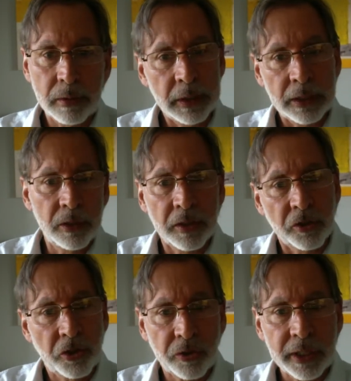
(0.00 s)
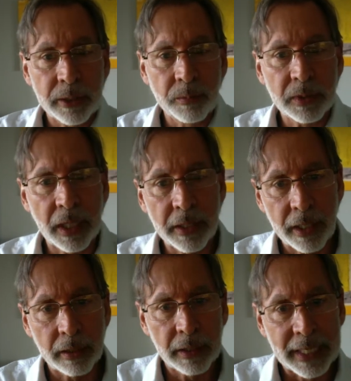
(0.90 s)
into the streams and
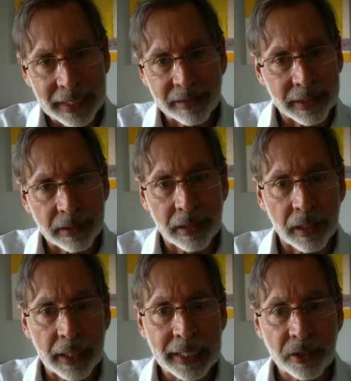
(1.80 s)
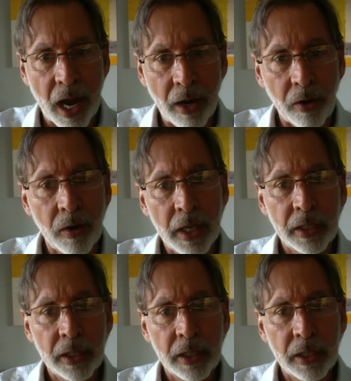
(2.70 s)
then gets into the Lake Tahoe.